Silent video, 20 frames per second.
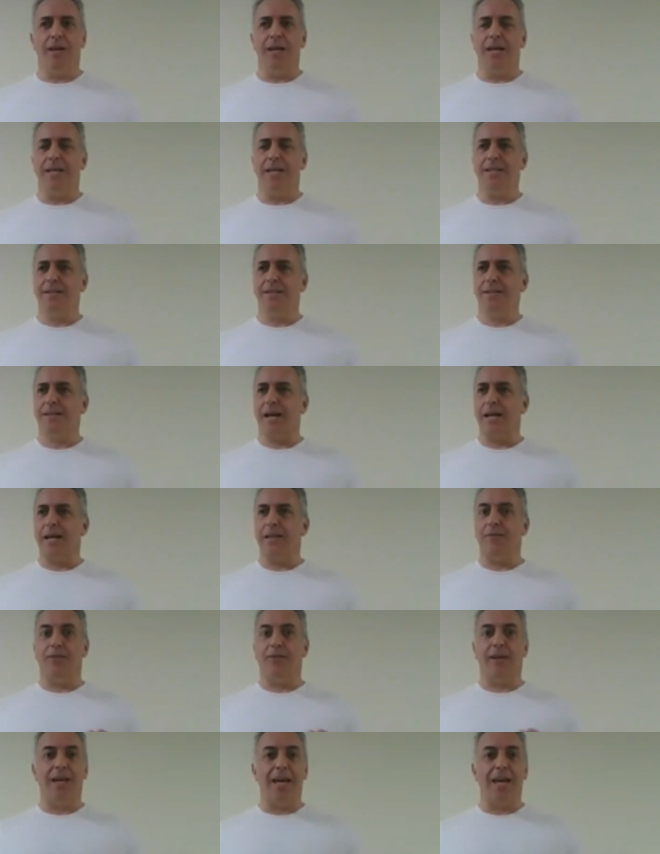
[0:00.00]
is kind
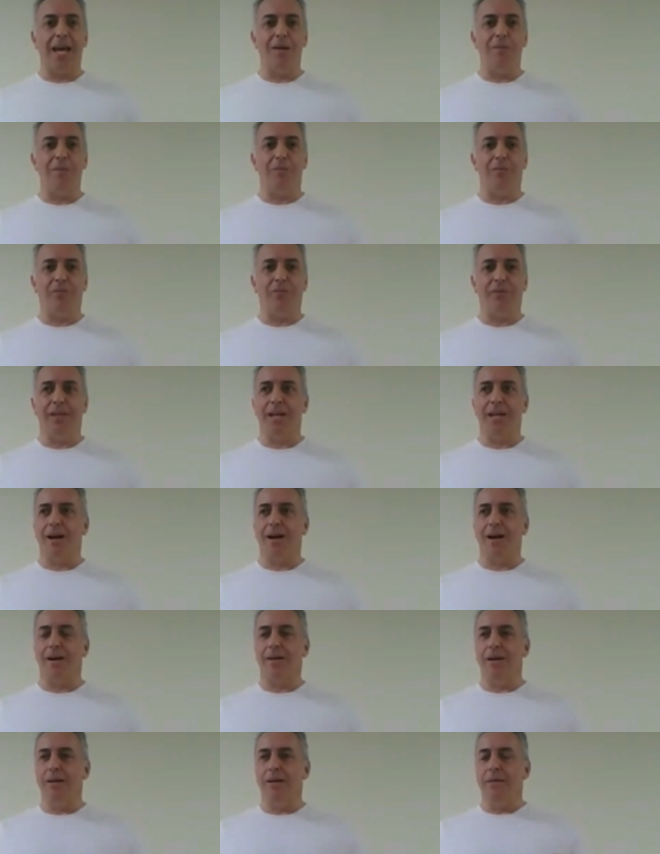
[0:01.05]
of a game. They
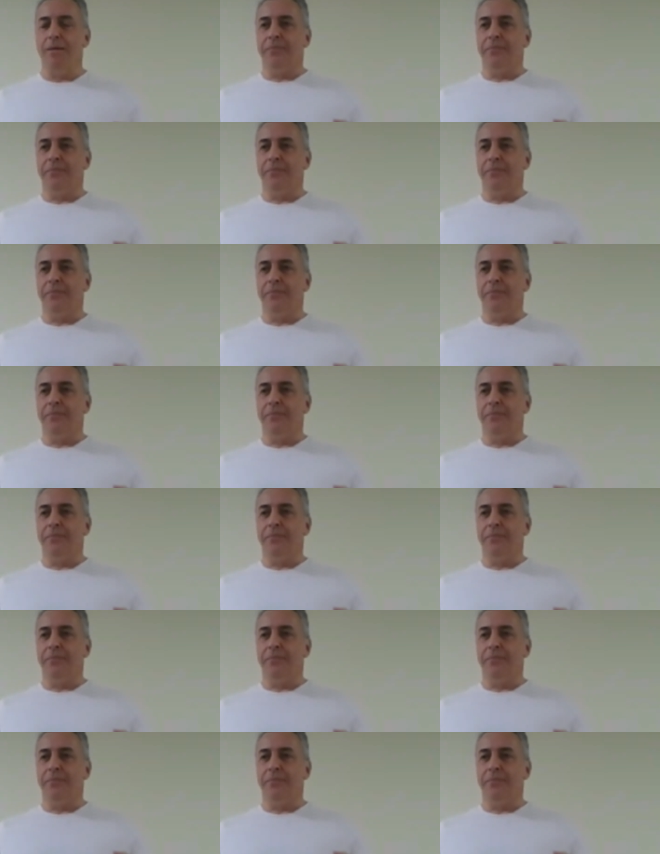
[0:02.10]
are